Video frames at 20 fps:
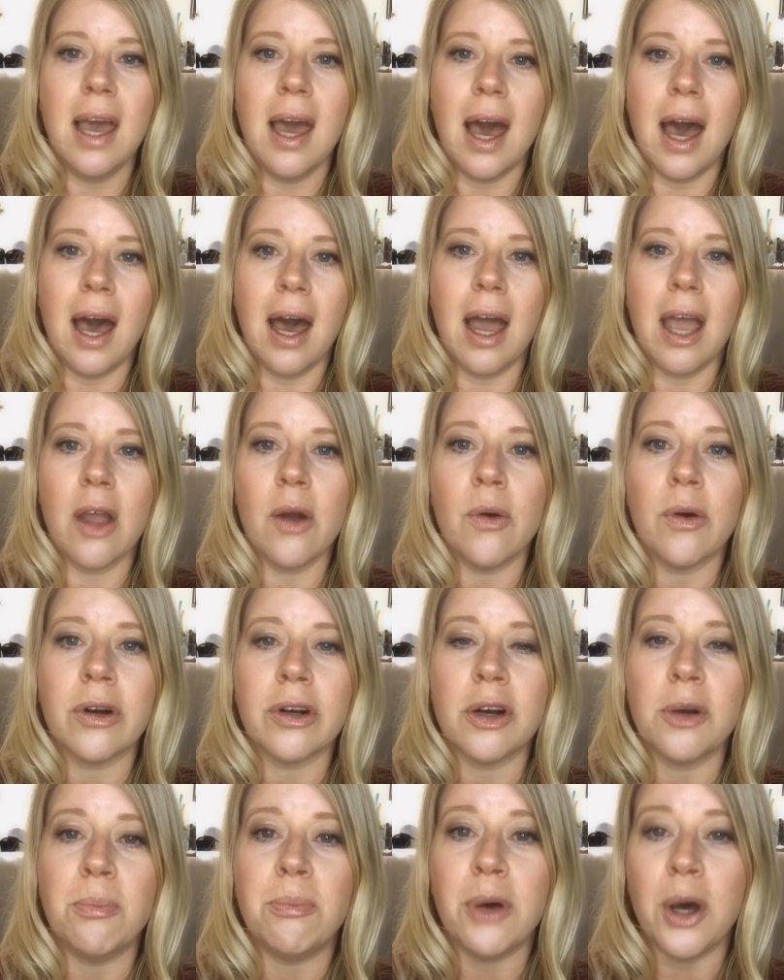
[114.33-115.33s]
uh, I
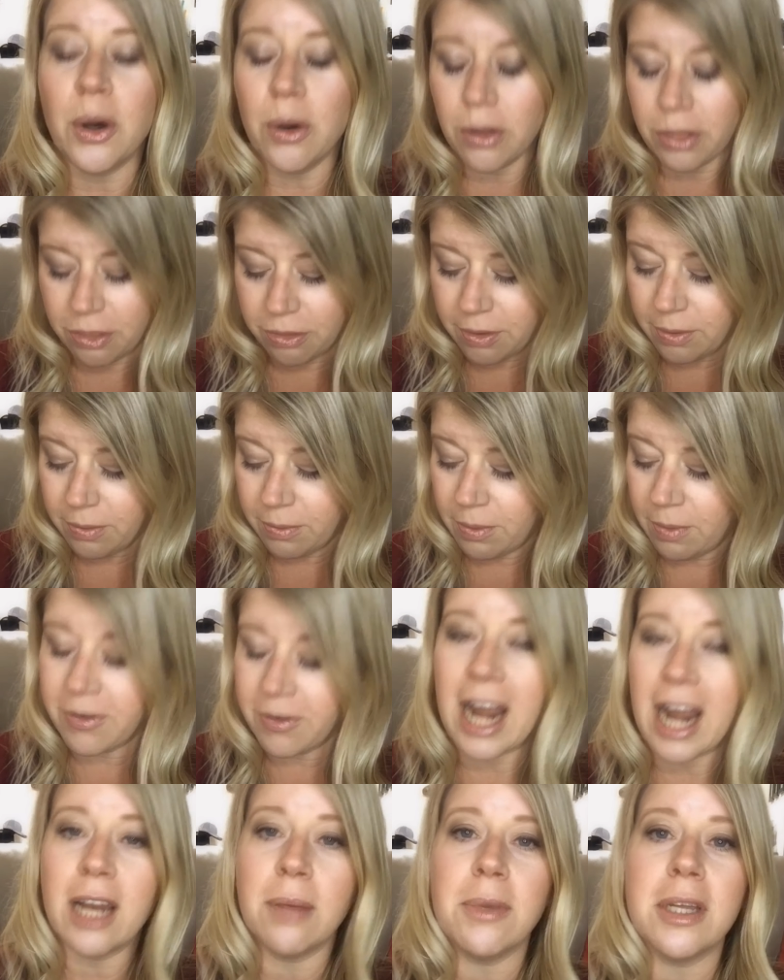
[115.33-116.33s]
ordered both
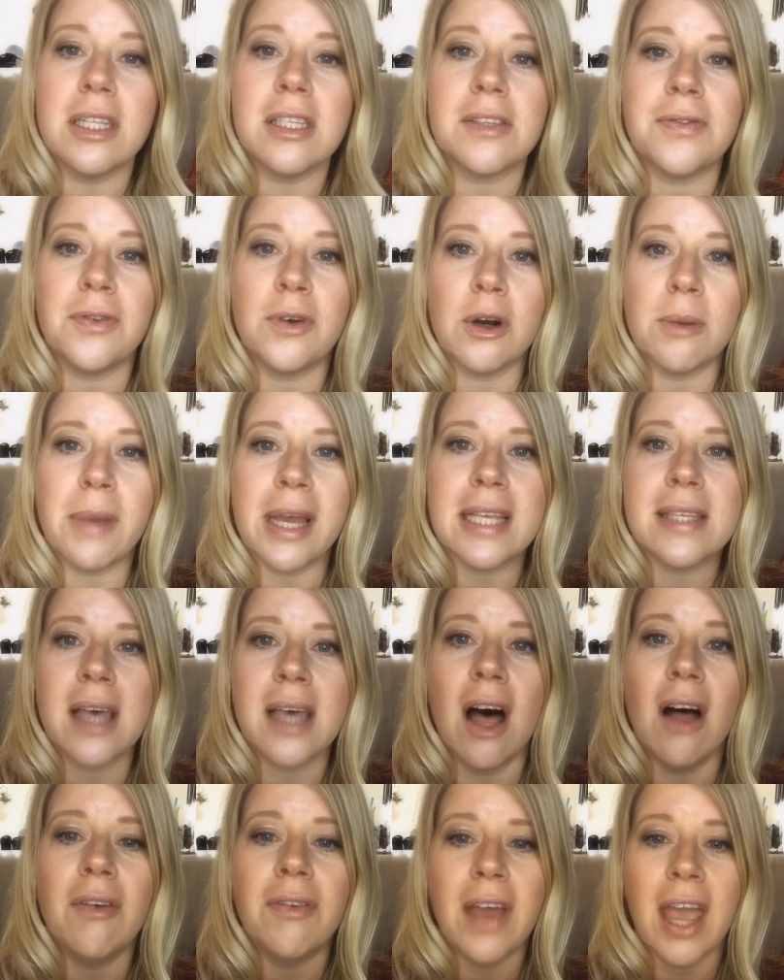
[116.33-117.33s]
vitamins for
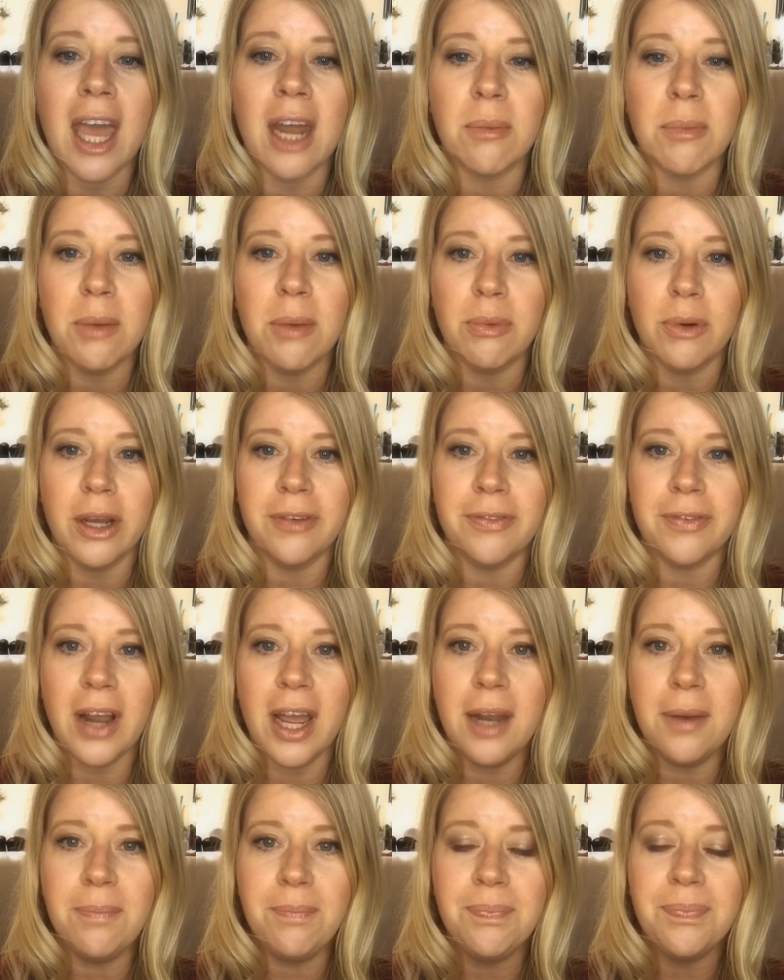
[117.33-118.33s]
myself and my
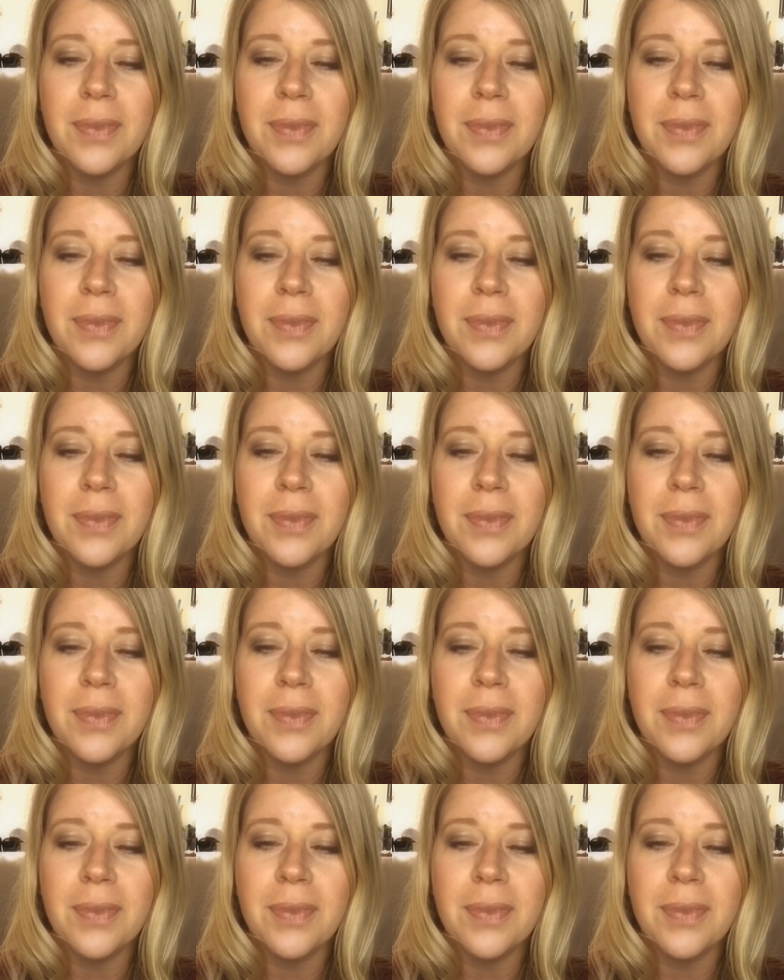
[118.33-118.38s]
boyfriend.